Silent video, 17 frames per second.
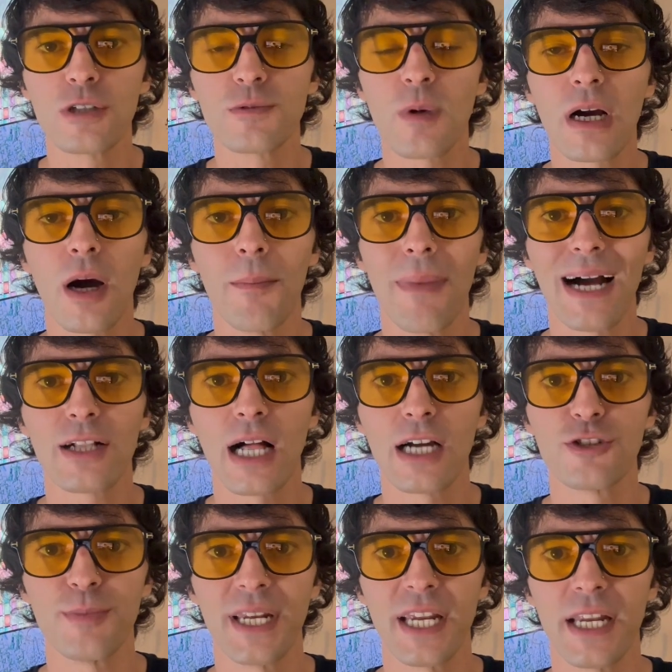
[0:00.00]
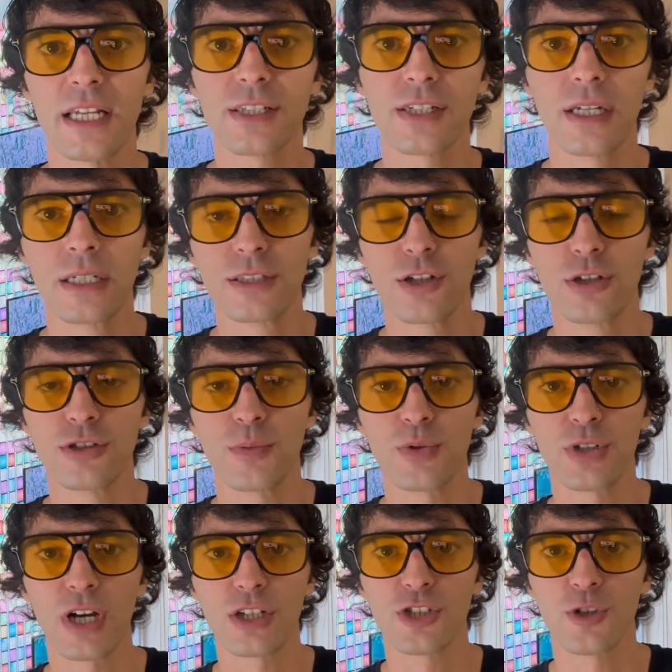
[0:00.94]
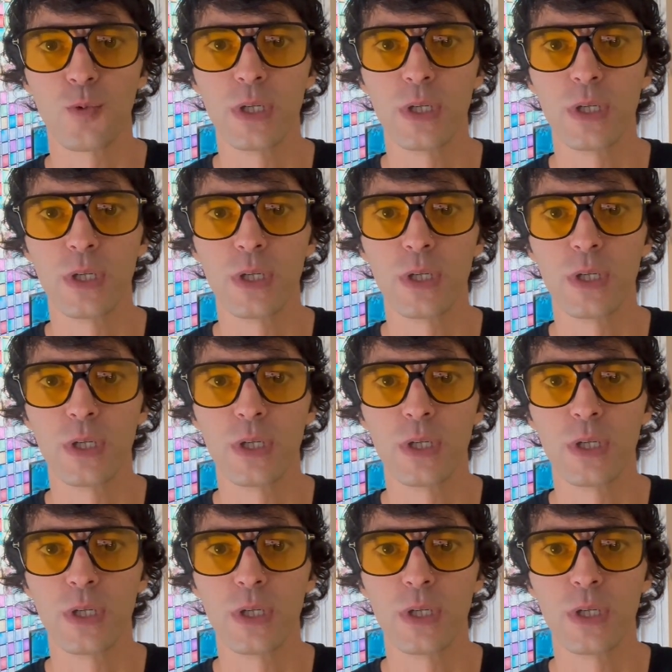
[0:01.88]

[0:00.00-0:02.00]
Welcome back. Glad you made it. It's another social production.